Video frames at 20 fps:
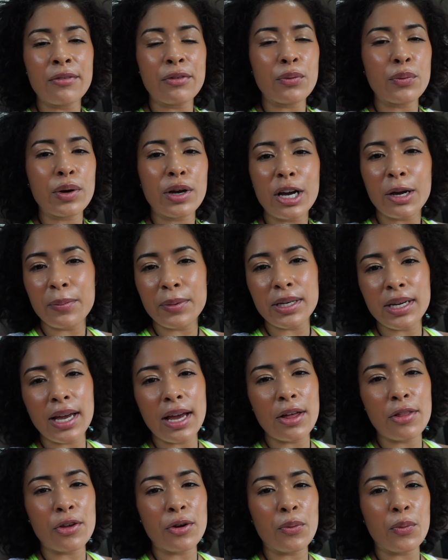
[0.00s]
everyone coming
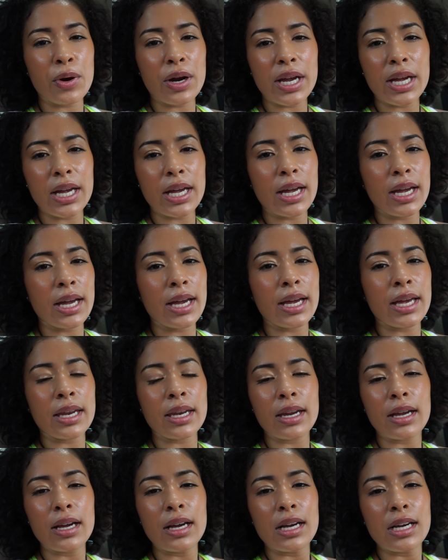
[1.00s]
together, working,
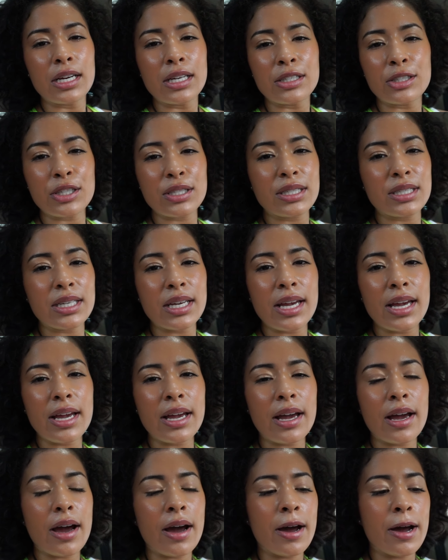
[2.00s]
and just
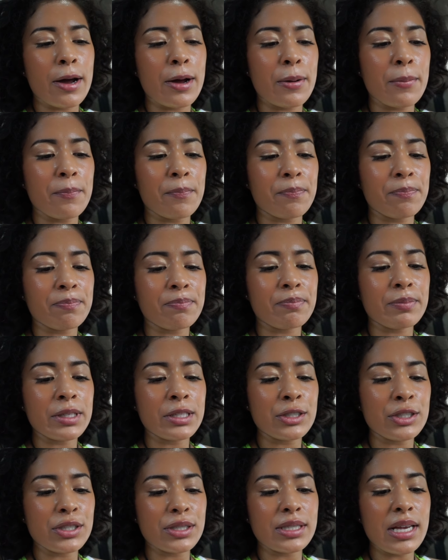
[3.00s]
seeing
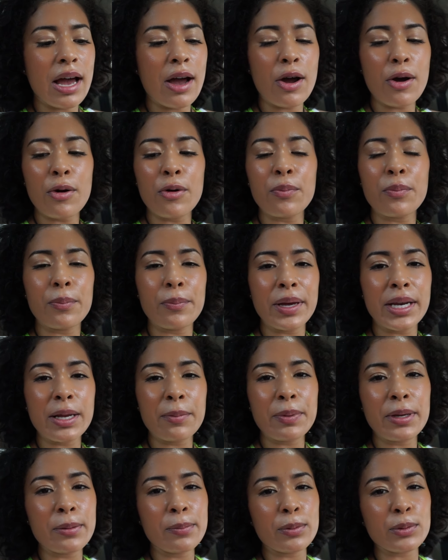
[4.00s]
just how
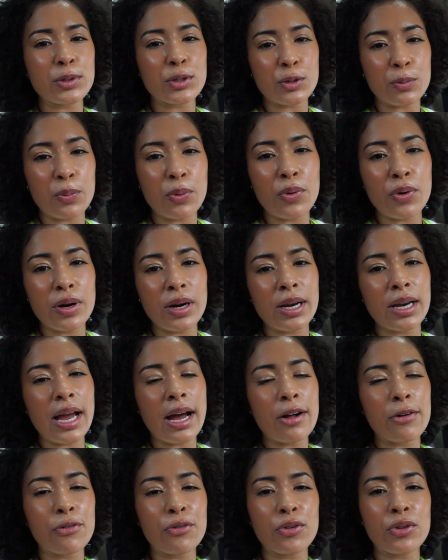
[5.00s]
many people support
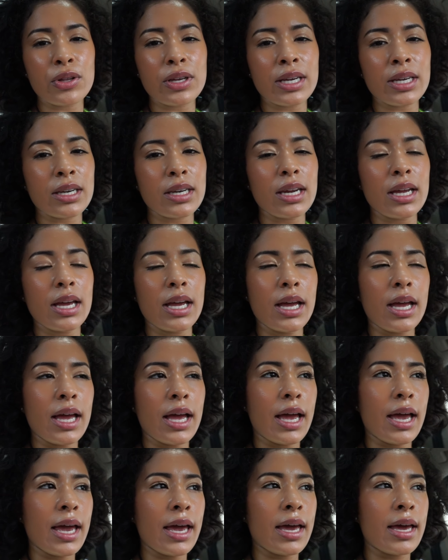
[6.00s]
Alphalete.
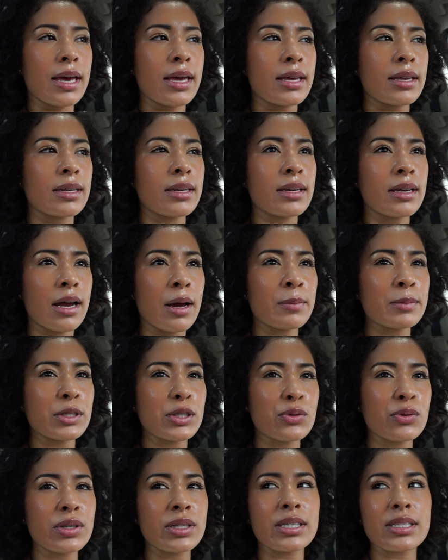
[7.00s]
And I'm
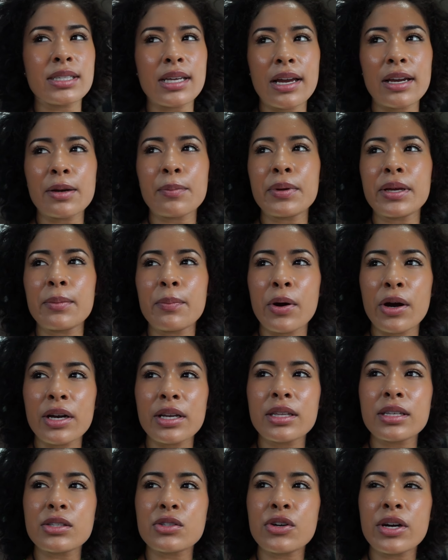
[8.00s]
just really excited to be a part
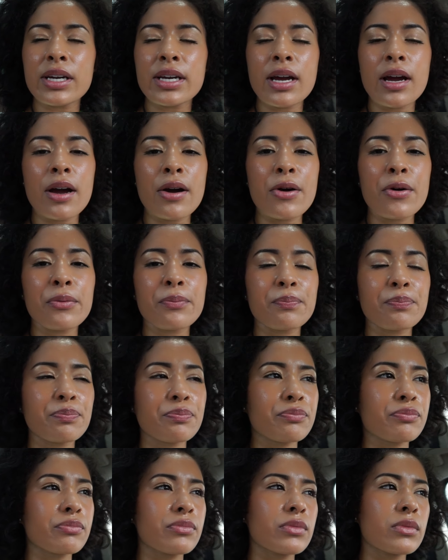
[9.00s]
of this right now.
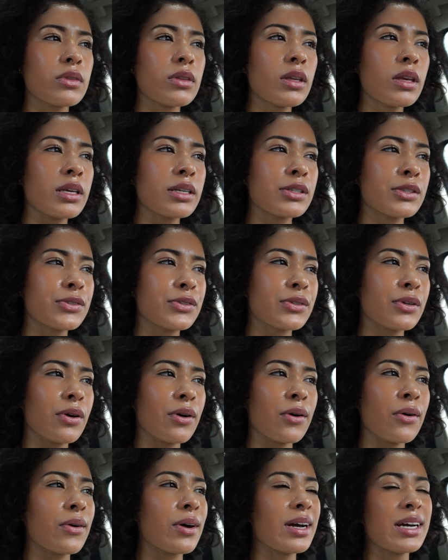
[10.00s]

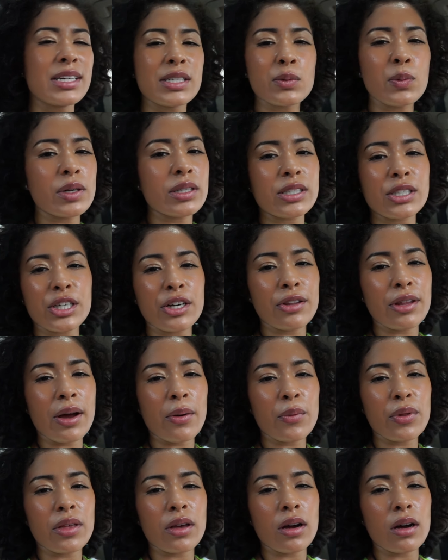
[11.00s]
So just wanted to share that with